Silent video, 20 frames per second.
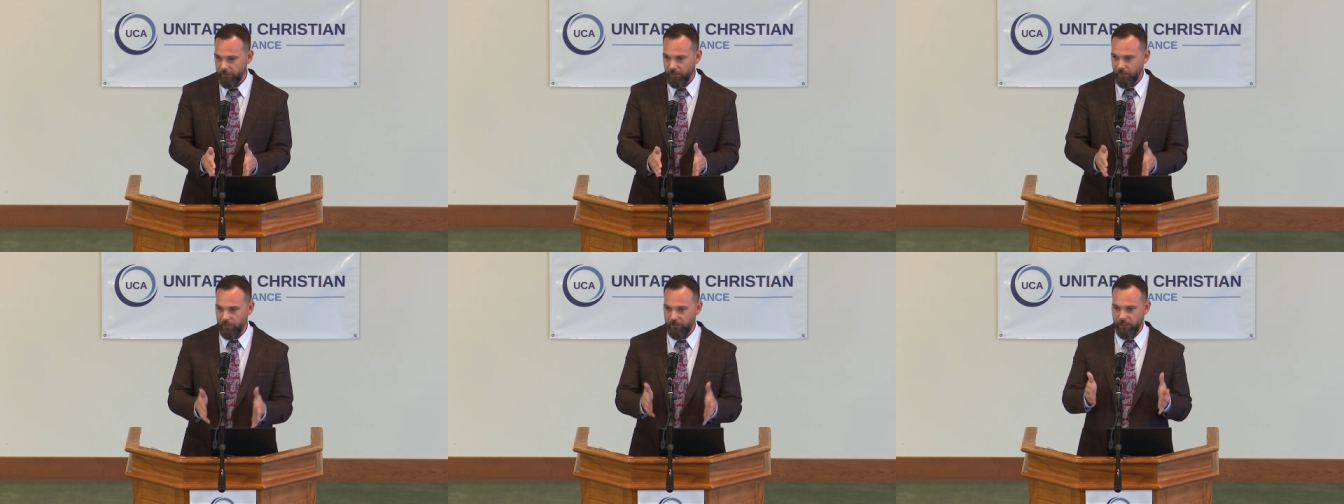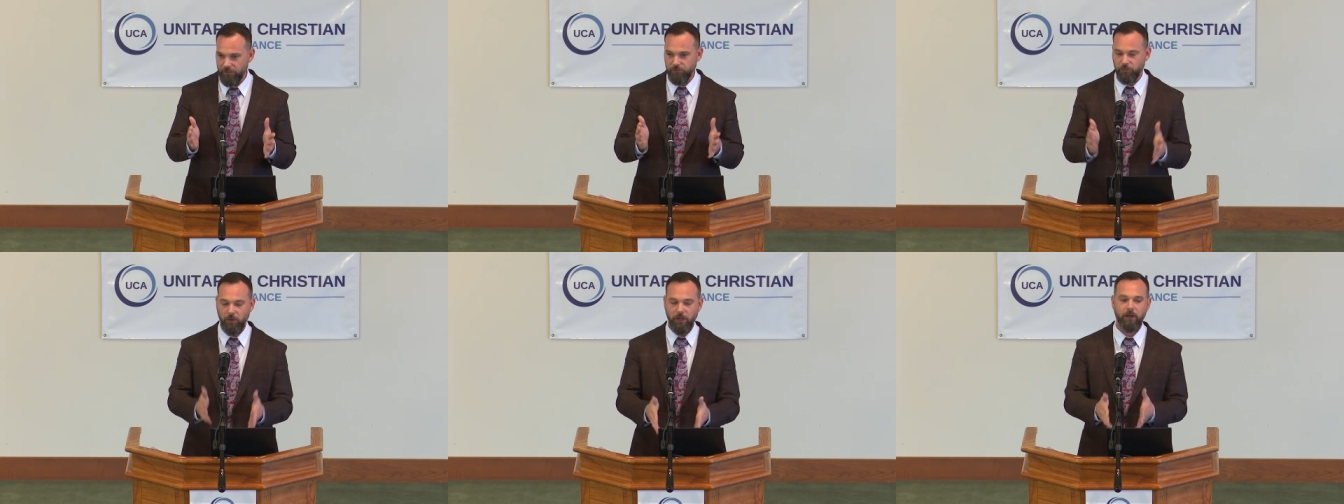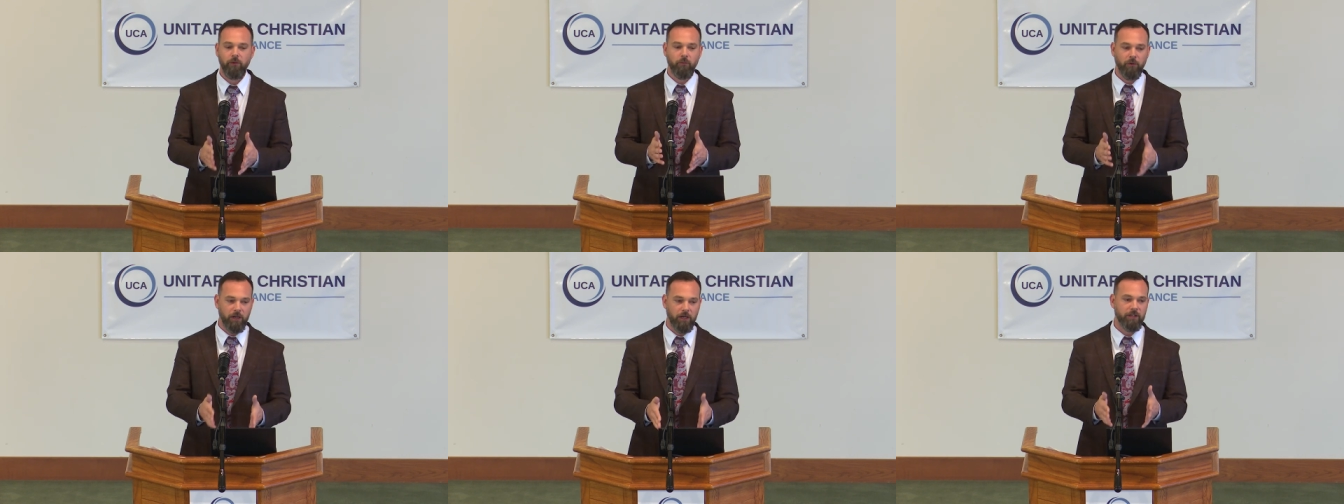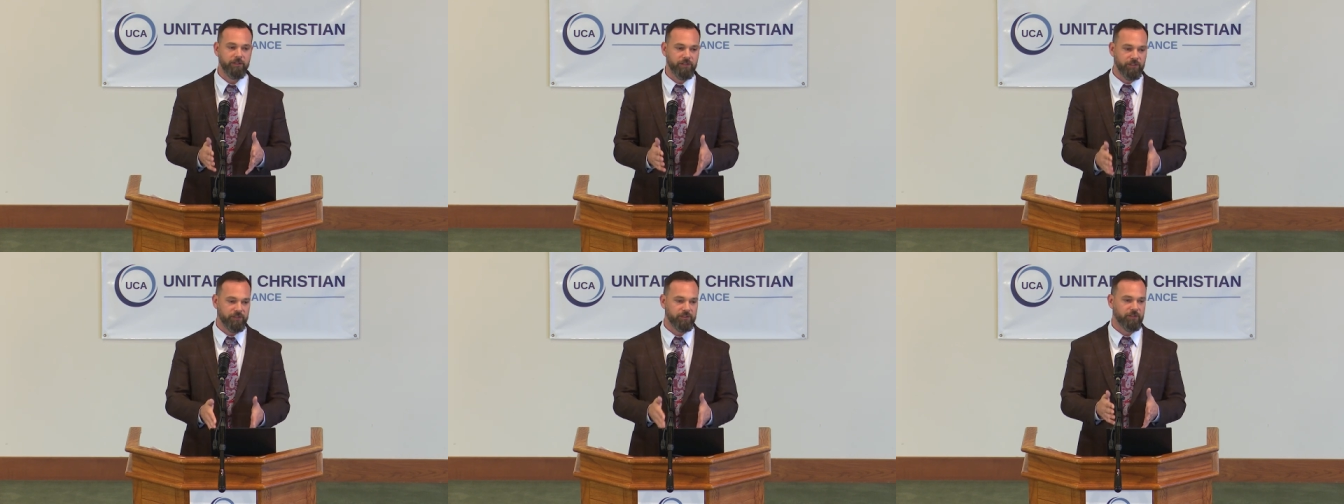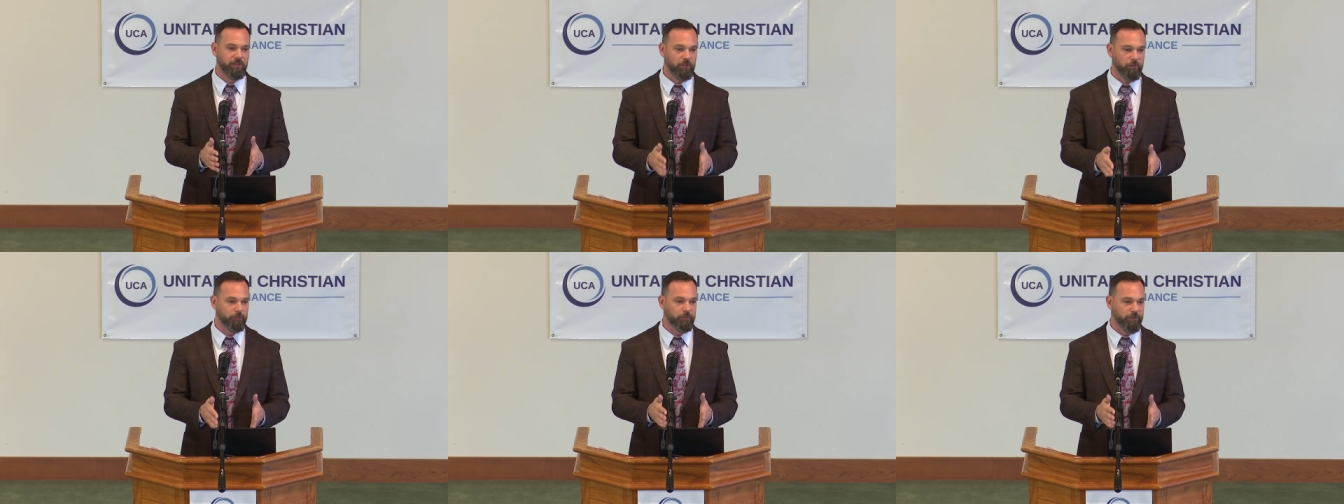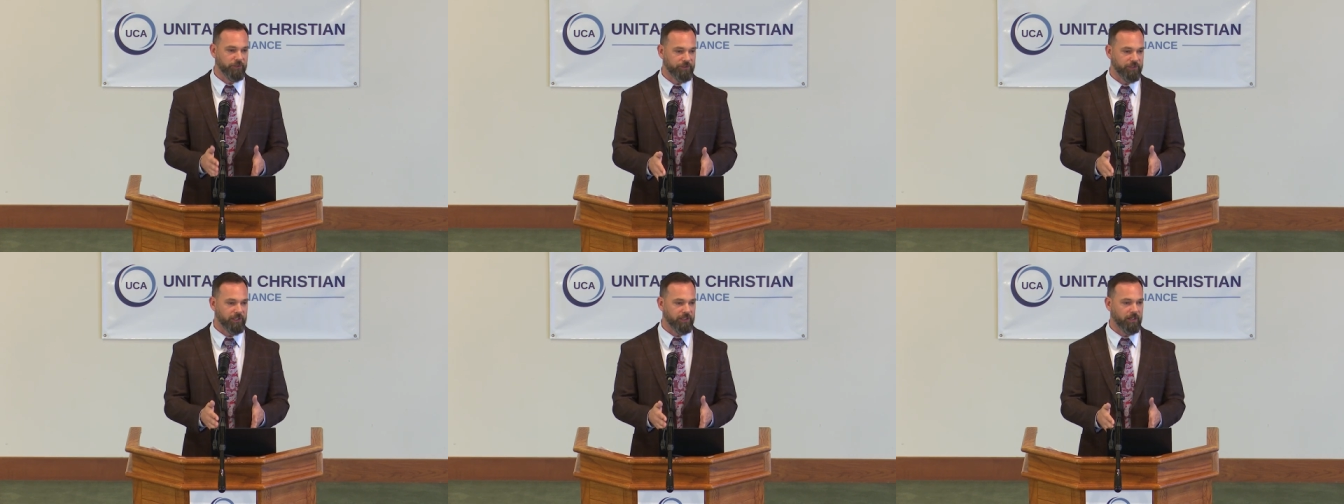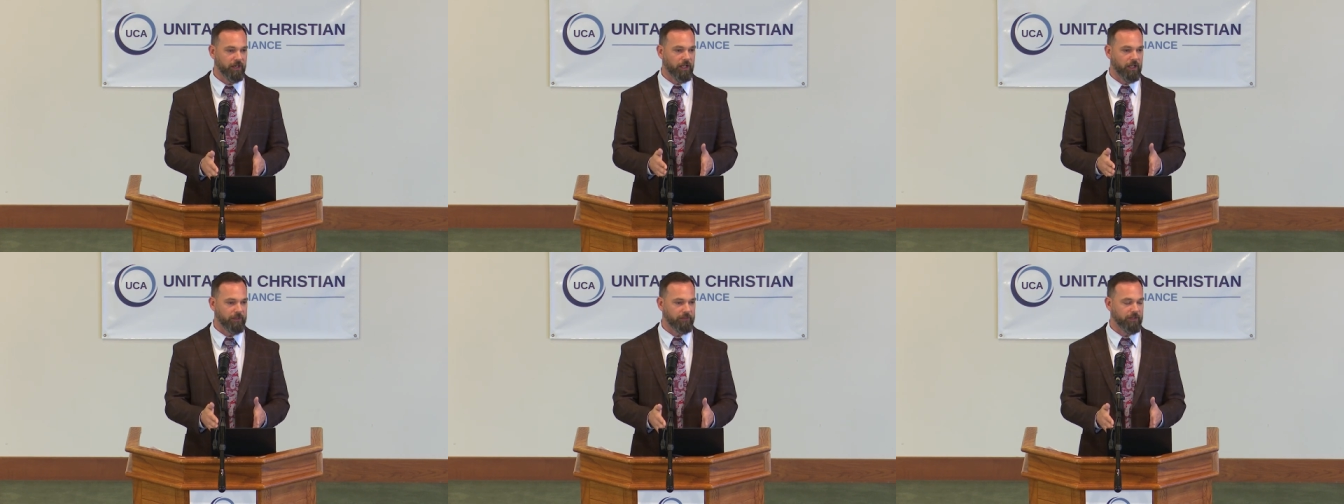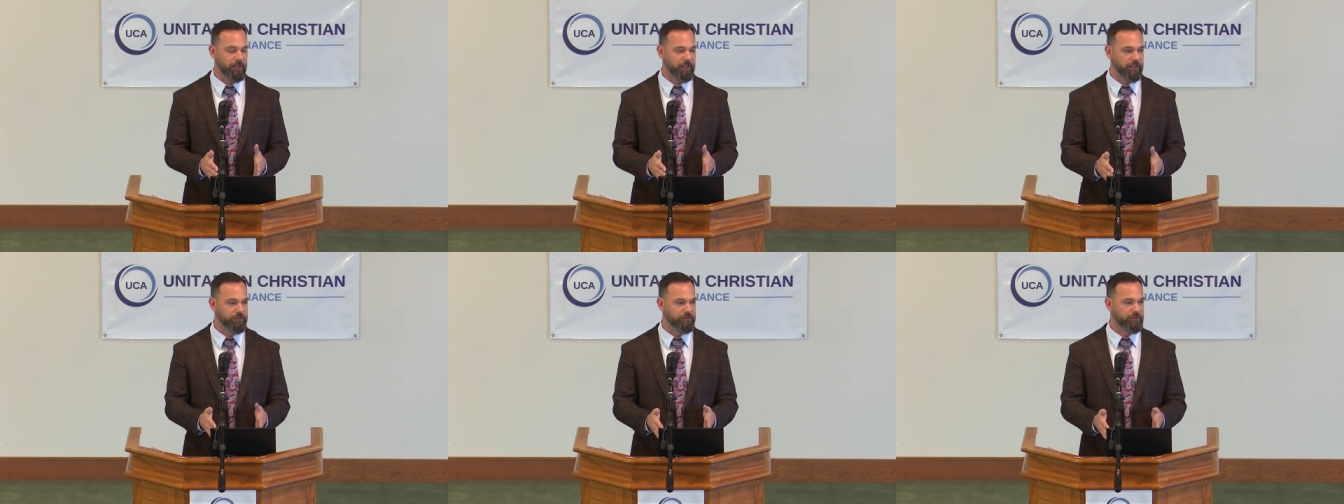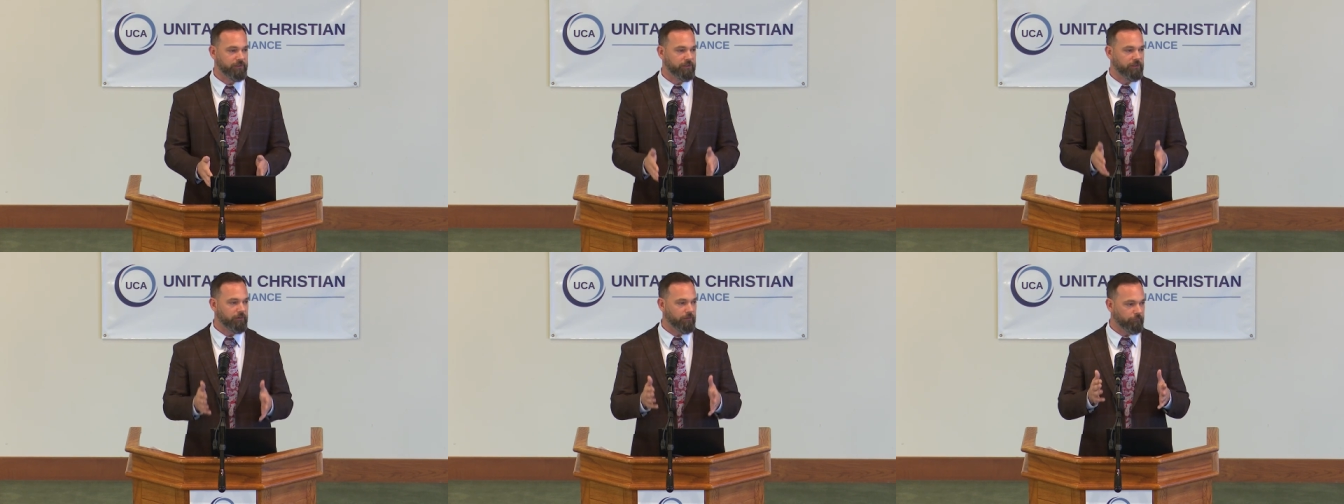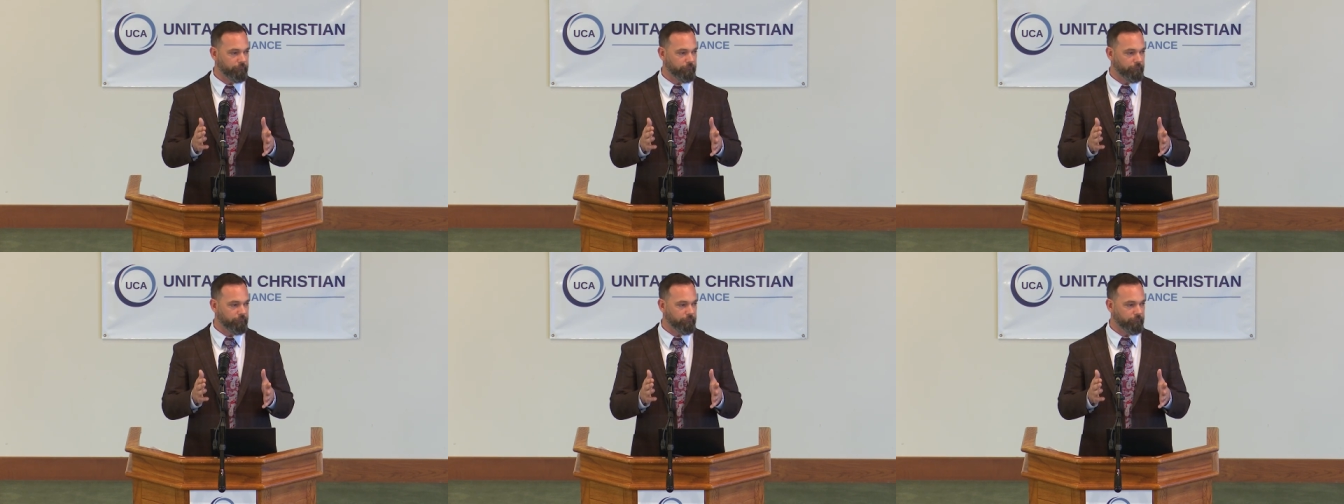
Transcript: And that's why I wanted to still present on this